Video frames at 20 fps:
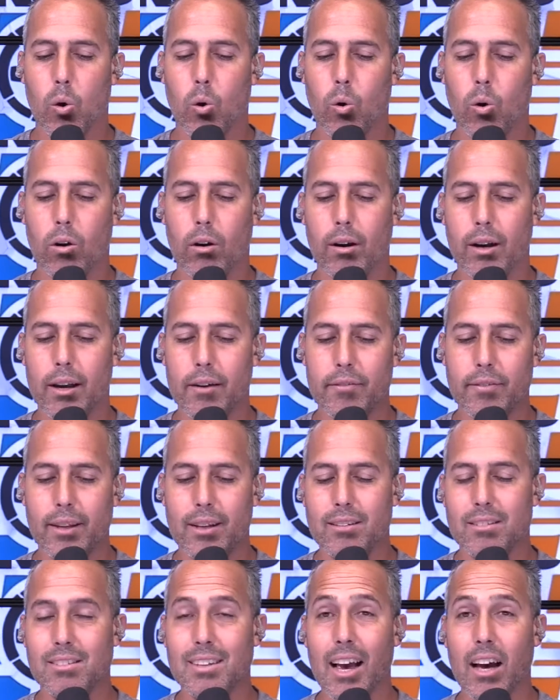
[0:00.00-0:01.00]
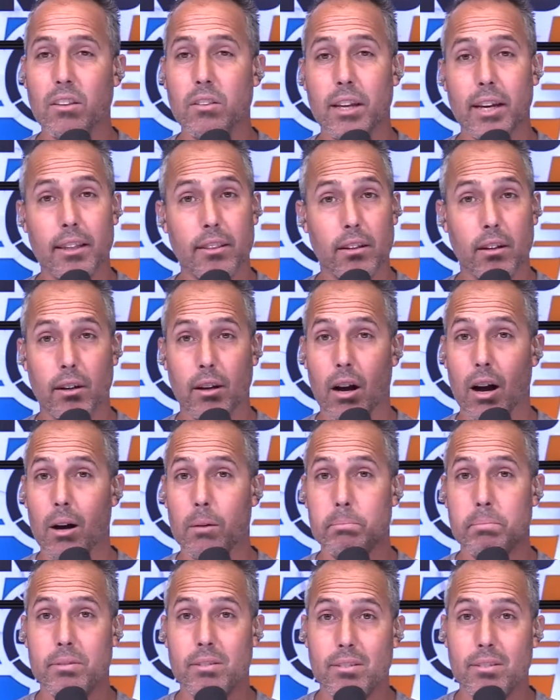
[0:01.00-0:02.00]
or if they sound like they're
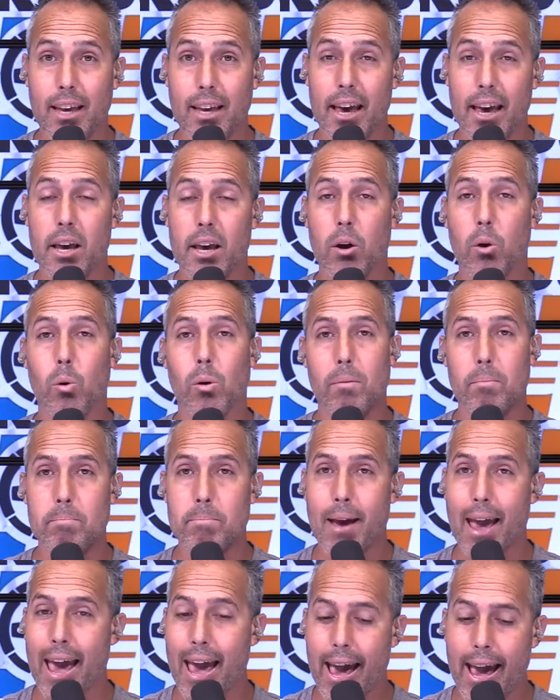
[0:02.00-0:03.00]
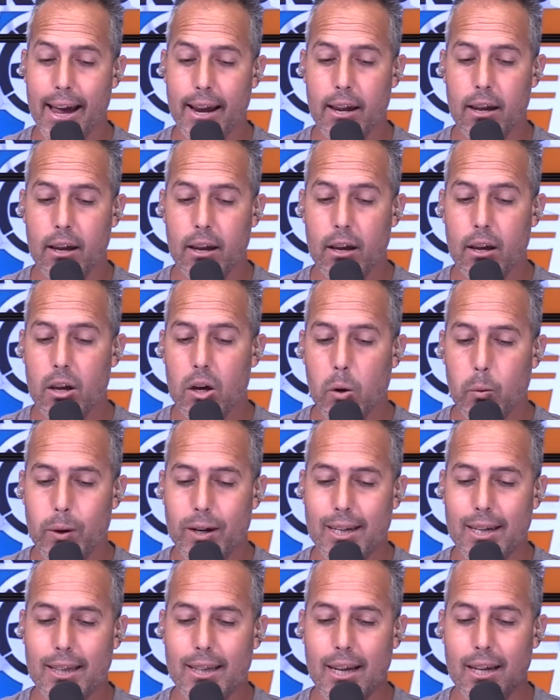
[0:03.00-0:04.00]
upset or mad,
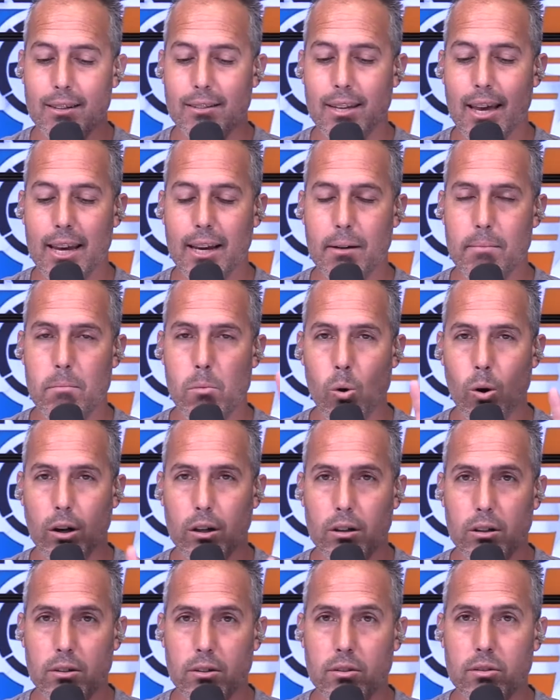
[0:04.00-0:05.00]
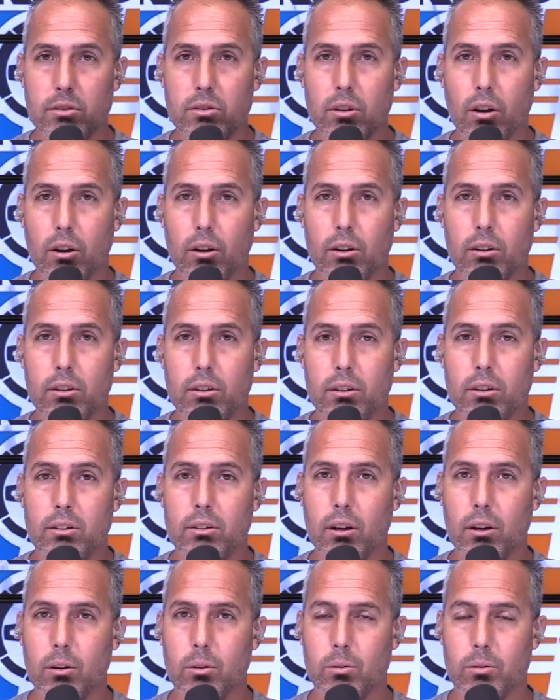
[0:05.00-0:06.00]
we can then take a more concerned
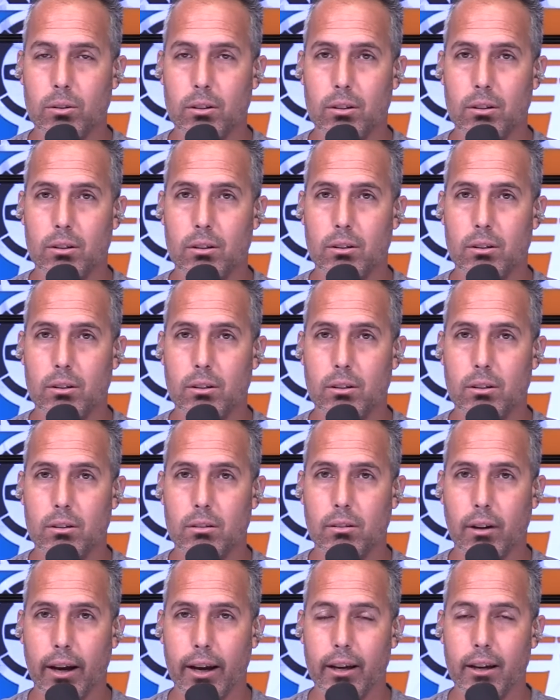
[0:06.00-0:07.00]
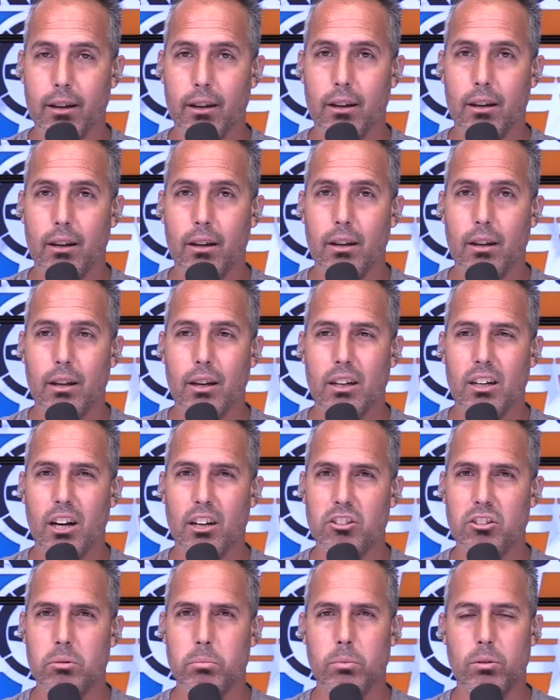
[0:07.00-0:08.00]
tone, right?
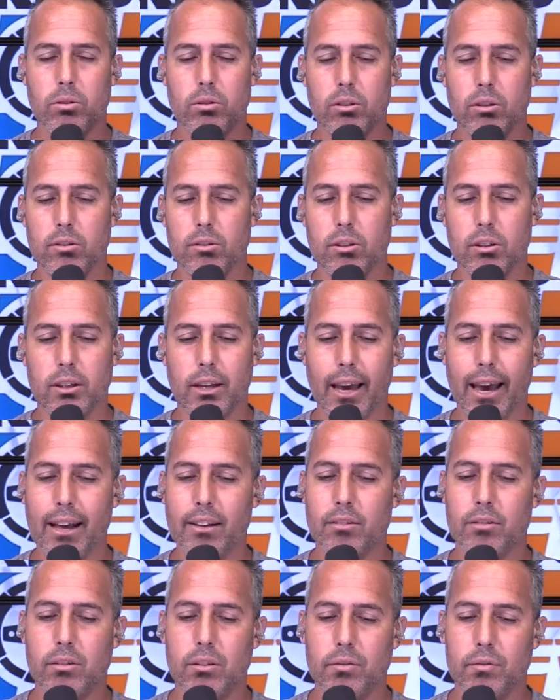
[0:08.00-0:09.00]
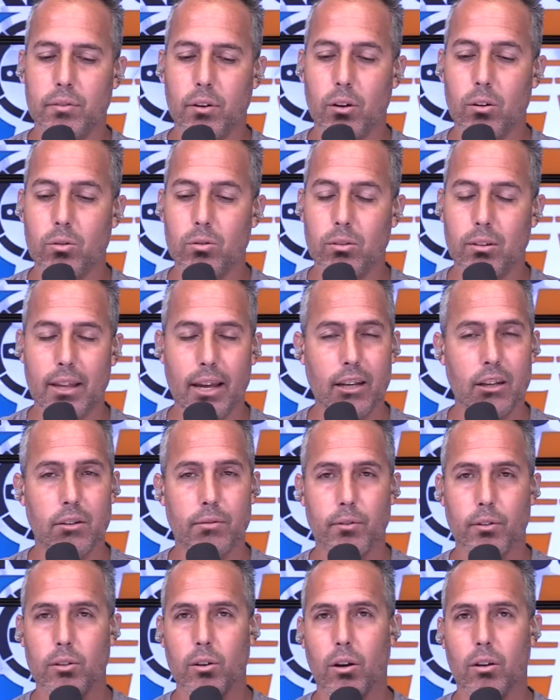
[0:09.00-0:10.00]
Customer, just you answered the phone. Thank
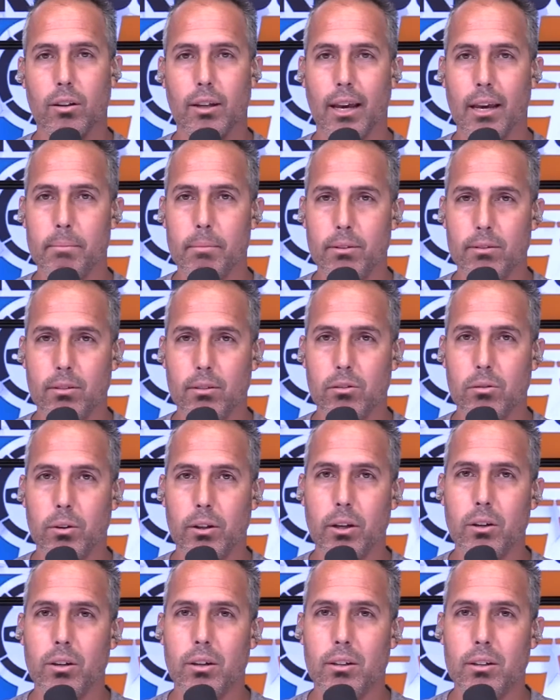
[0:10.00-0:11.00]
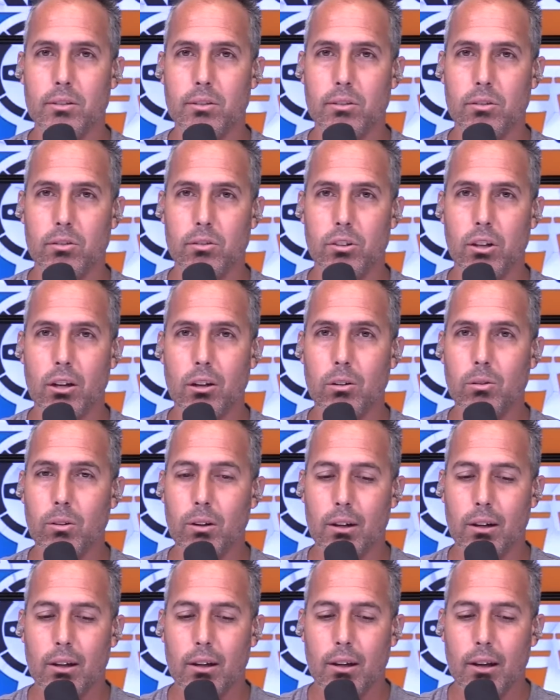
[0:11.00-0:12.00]
you for calling ABC Toyota. This is Joe.
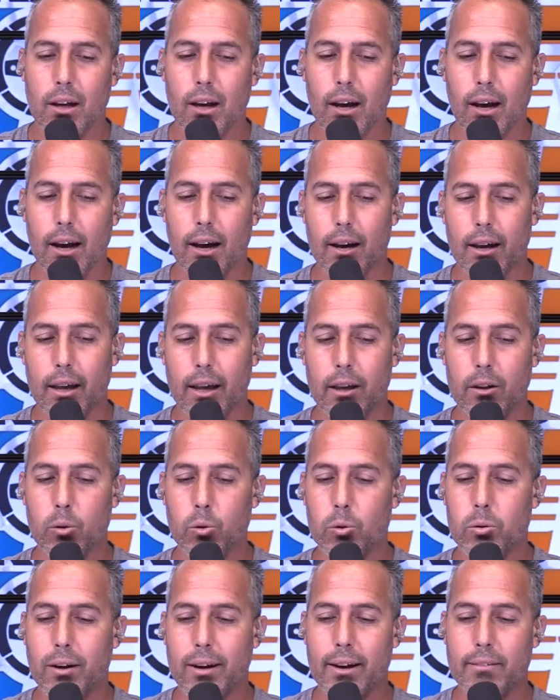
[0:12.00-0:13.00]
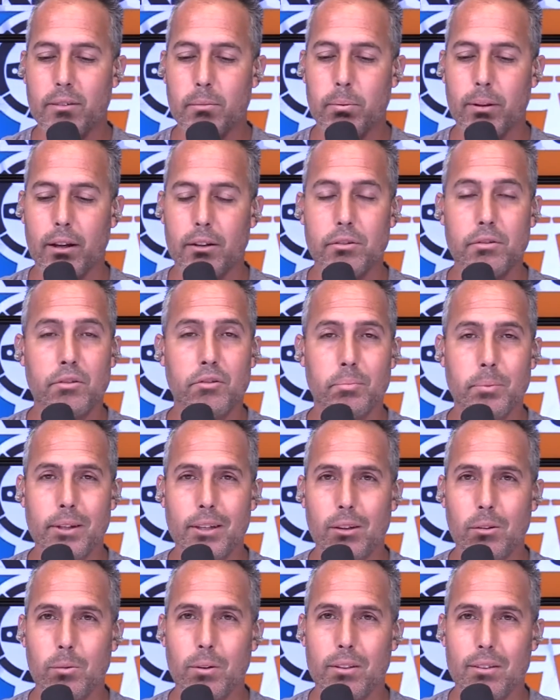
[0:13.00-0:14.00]
Who do I have the pleasure of
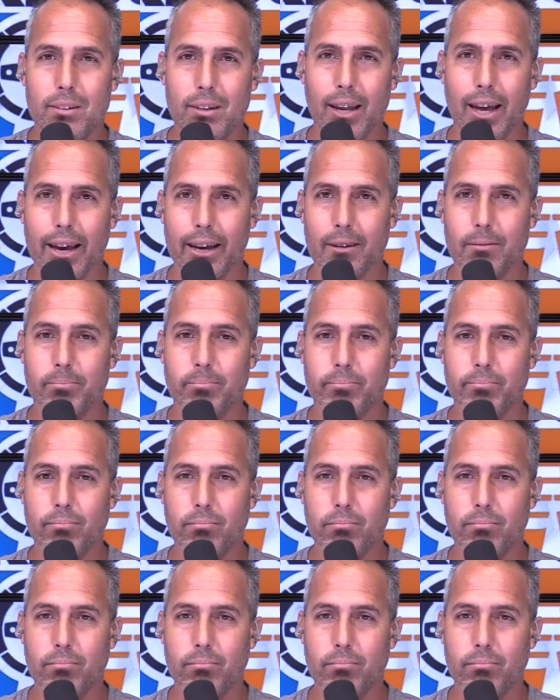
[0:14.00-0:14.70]
speaking with today?